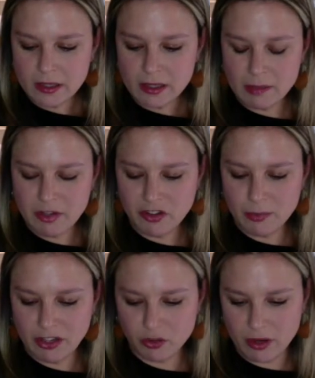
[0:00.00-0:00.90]
let me just
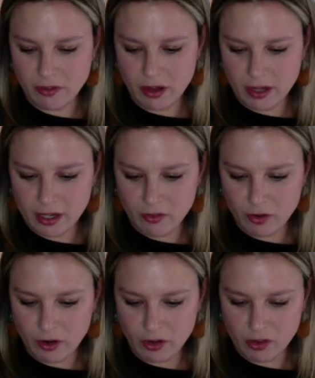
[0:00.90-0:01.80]
make sure I've gone
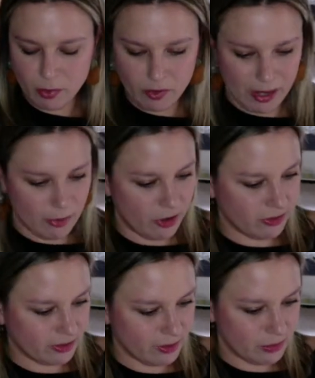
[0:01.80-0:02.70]
over all the parameters,
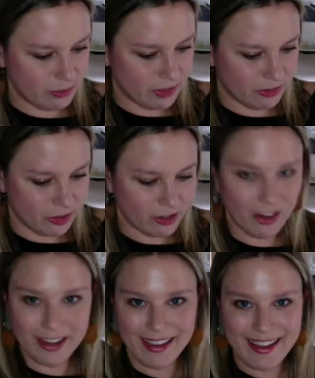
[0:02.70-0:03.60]
because sometimes I start
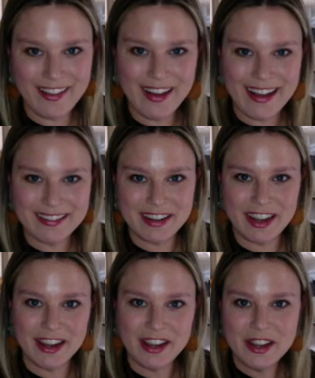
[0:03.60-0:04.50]
talking in class and
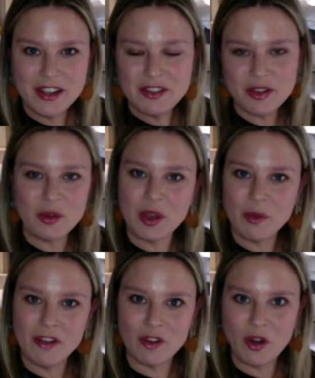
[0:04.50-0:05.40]
I don't go
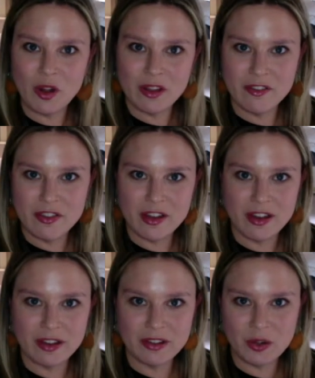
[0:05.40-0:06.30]
over all of
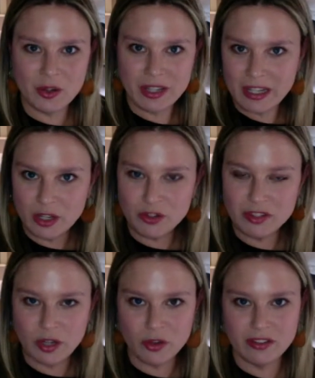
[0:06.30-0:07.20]
the little
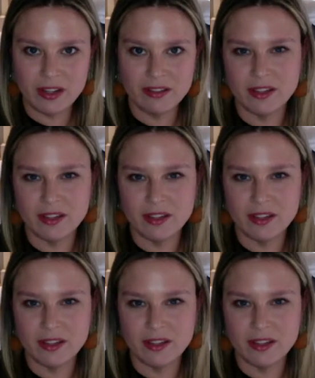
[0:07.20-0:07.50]
idiosyncrasies.